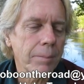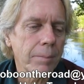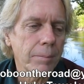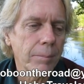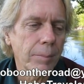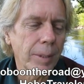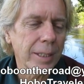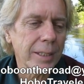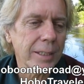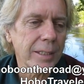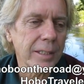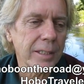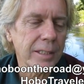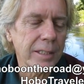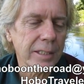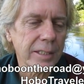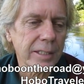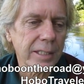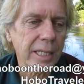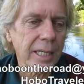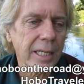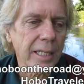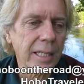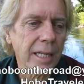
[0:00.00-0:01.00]
But the
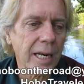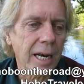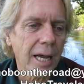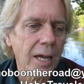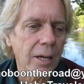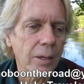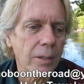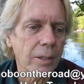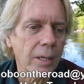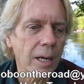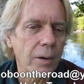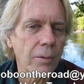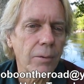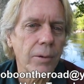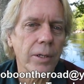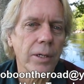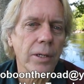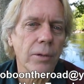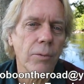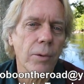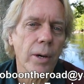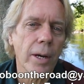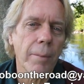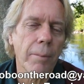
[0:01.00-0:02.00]
thing that I
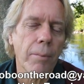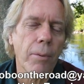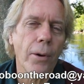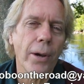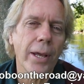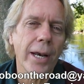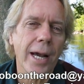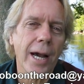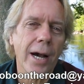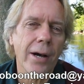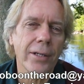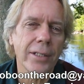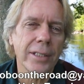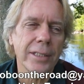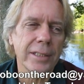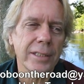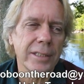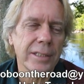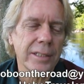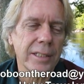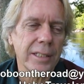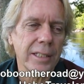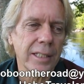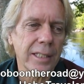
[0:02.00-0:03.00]
really want to point out is
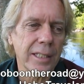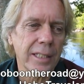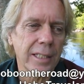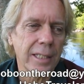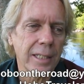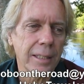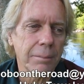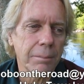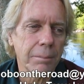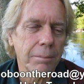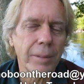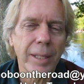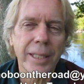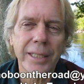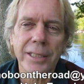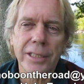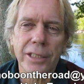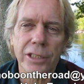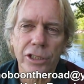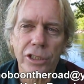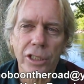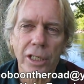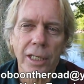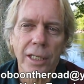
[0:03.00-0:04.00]
the
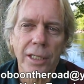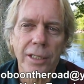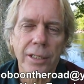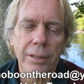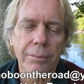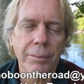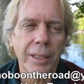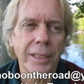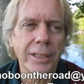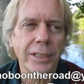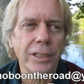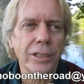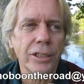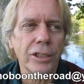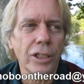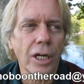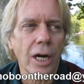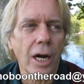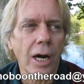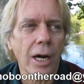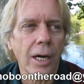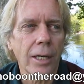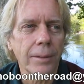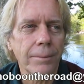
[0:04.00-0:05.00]
mason jar. The mason
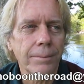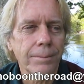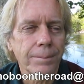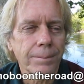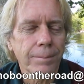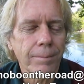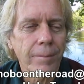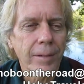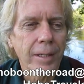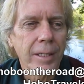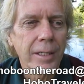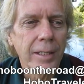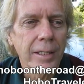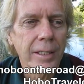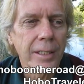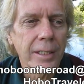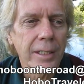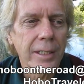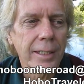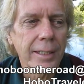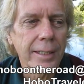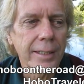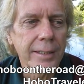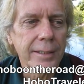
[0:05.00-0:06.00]
jar
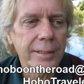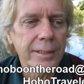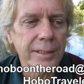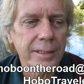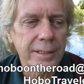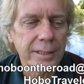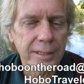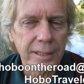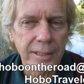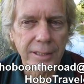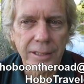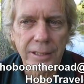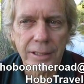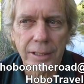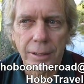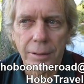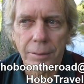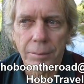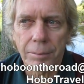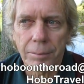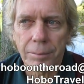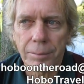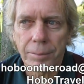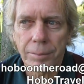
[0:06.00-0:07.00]
is a
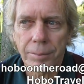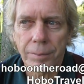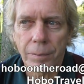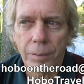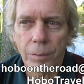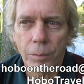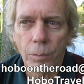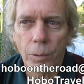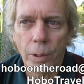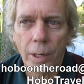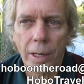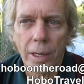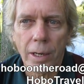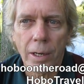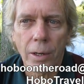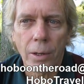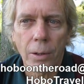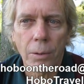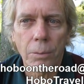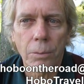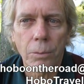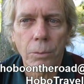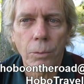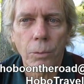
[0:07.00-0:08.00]
system
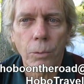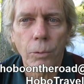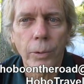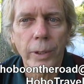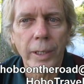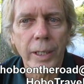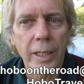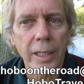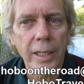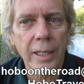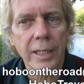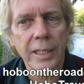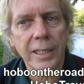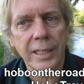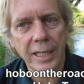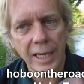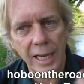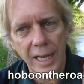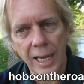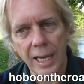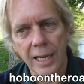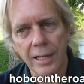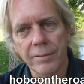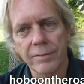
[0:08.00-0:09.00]
where we
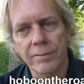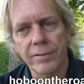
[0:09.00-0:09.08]
can